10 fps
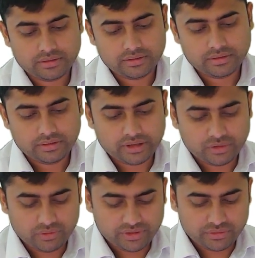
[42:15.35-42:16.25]
There are two
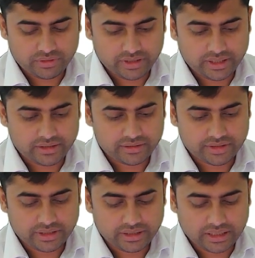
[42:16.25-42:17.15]
ways to create string
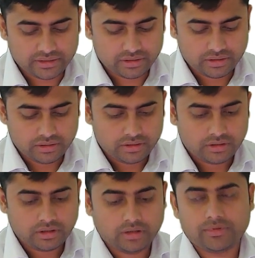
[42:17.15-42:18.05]
class
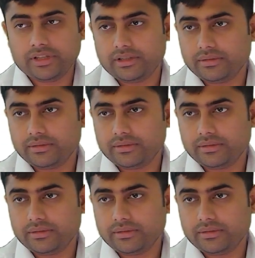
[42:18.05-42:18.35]
object.